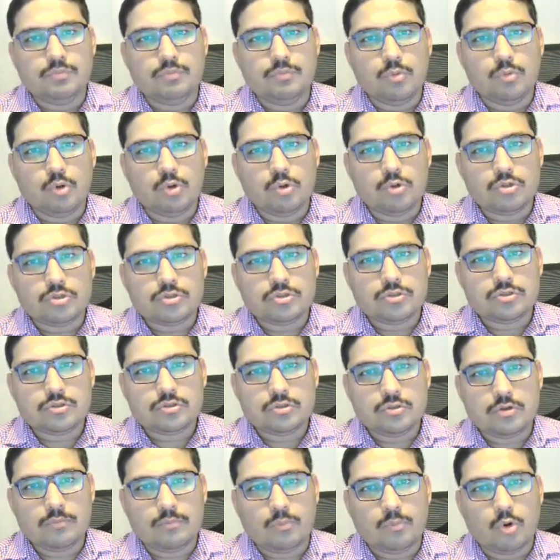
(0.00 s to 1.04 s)

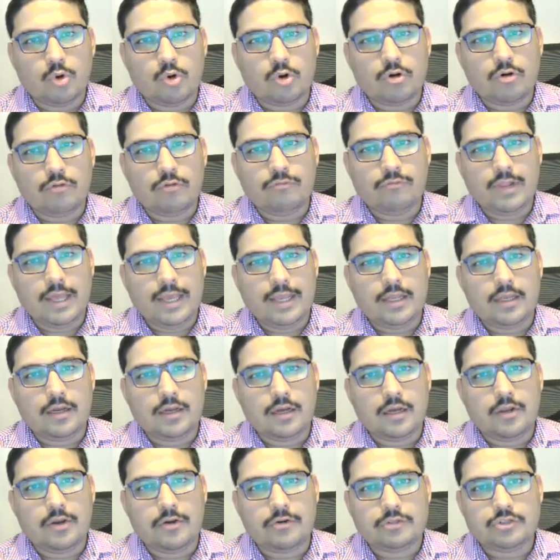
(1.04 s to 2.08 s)
more of like
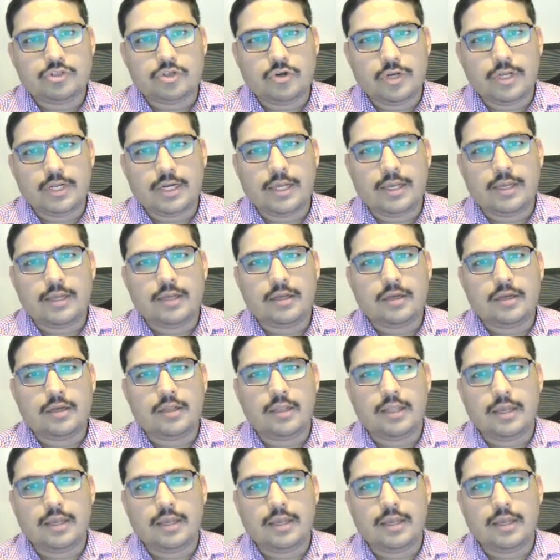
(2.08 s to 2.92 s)
a nurturing, like a